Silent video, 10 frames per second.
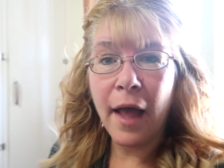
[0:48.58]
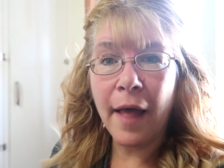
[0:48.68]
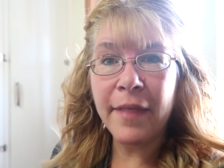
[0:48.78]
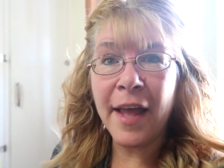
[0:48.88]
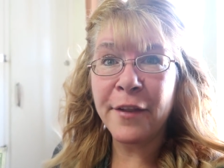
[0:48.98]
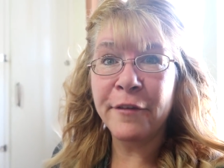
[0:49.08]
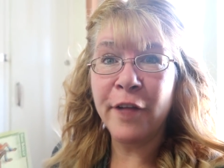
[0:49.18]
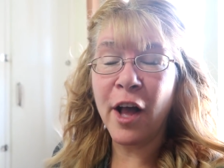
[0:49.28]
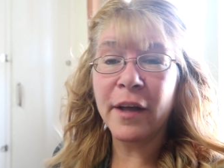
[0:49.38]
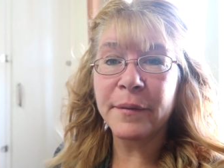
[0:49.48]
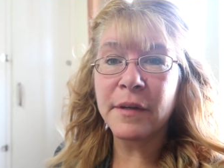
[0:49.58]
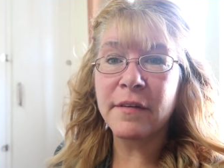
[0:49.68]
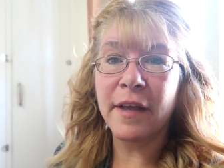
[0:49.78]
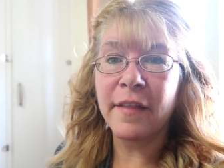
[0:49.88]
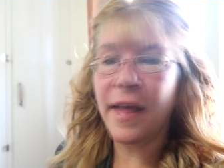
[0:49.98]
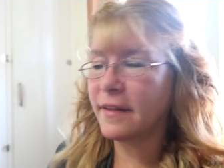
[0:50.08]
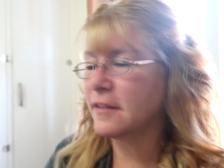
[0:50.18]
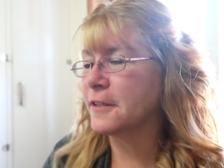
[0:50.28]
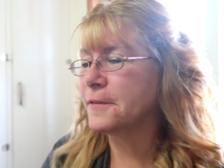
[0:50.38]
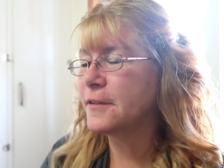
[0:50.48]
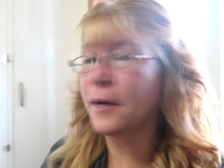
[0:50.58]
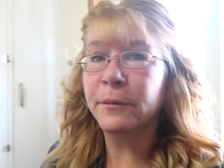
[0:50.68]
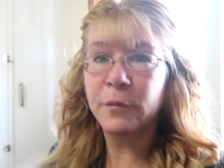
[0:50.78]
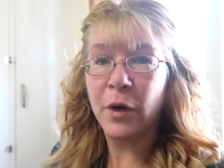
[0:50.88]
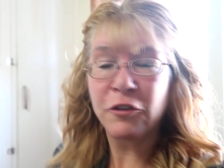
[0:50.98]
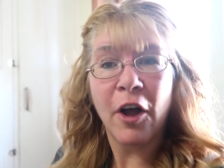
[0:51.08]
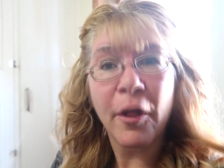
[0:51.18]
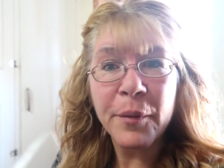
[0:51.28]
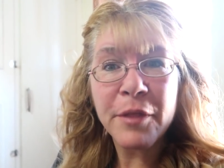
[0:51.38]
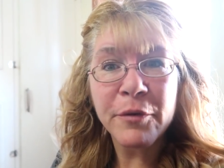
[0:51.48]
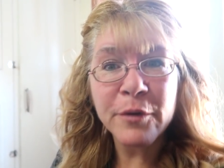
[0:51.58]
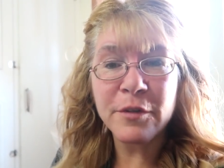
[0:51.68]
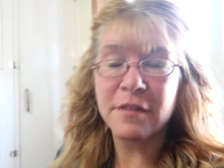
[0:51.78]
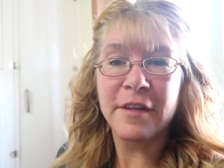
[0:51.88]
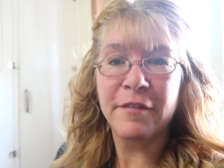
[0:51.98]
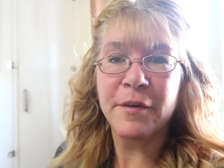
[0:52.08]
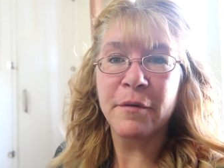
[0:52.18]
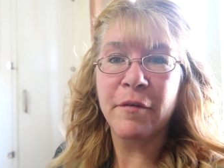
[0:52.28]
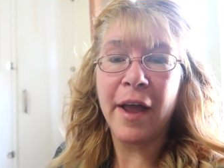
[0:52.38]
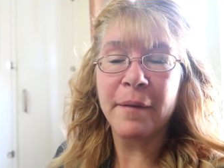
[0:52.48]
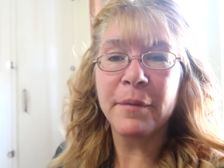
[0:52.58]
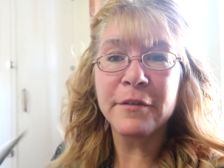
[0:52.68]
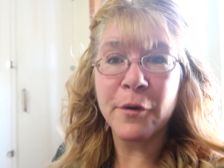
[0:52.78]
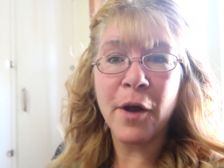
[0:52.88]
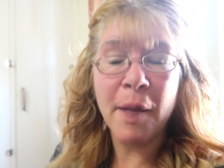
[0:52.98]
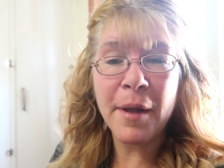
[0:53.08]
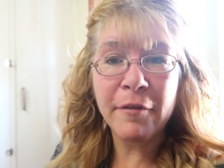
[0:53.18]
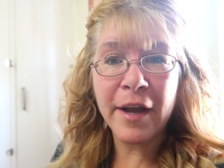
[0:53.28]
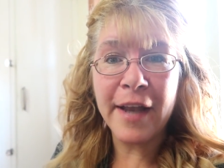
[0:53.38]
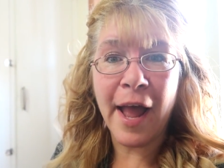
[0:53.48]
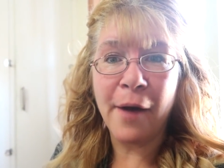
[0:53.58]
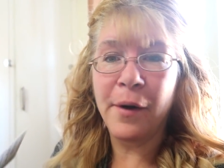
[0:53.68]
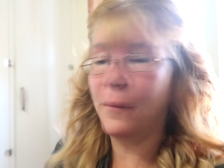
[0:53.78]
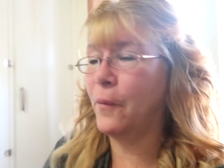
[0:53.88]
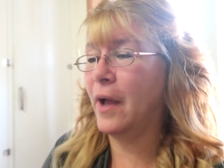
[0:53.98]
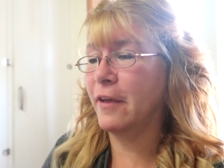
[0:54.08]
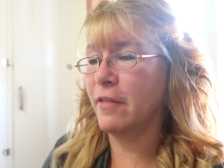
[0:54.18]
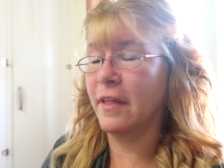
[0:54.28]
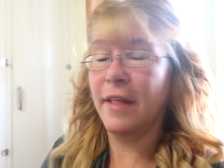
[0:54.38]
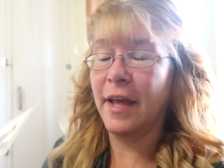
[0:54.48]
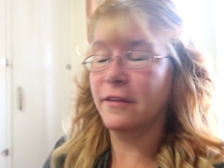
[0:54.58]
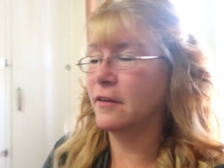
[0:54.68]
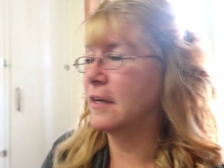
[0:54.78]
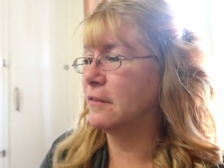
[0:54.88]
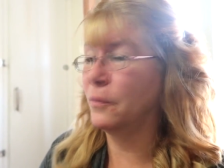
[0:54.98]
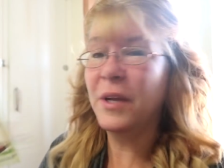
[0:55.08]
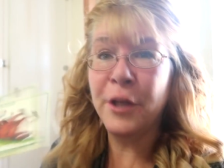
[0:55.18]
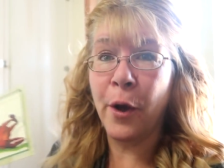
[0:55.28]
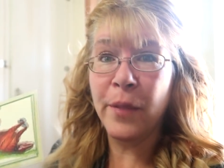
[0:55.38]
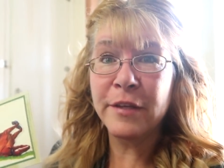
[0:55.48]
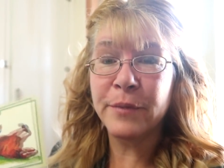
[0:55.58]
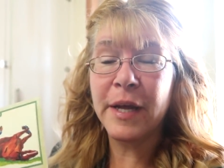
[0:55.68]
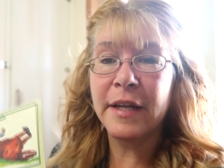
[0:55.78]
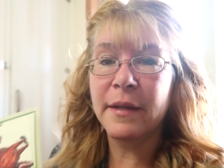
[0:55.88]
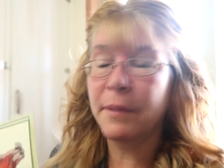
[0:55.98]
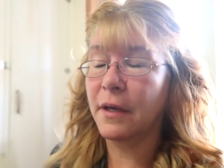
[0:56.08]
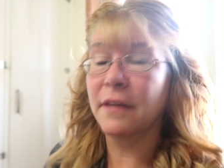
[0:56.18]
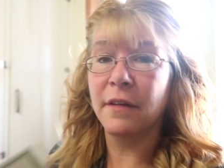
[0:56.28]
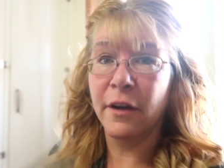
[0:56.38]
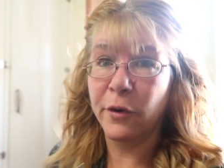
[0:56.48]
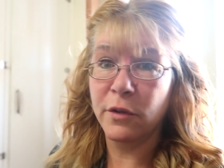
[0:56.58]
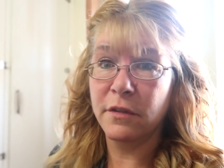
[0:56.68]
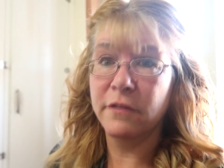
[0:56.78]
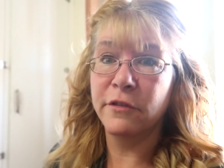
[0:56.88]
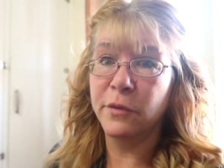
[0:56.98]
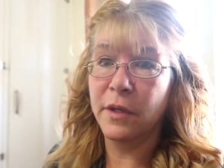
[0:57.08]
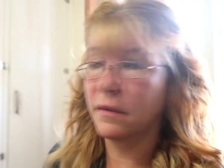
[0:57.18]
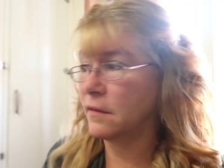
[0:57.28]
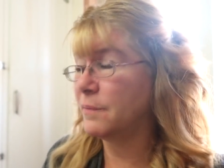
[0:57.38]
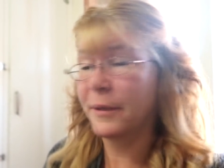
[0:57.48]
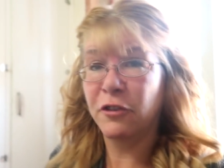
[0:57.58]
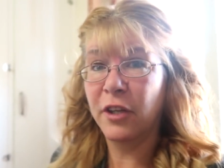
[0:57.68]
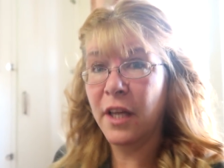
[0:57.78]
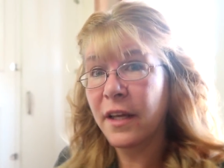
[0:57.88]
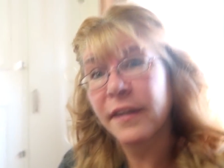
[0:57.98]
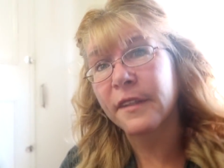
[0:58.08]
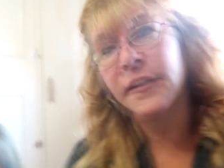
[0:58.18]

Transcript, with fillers: at the end of the vlog, I'm going to tell you the answer. So watch all the way through to see if you were right. But so comment right now what you think the answer is. We know this one because our horses do this, especially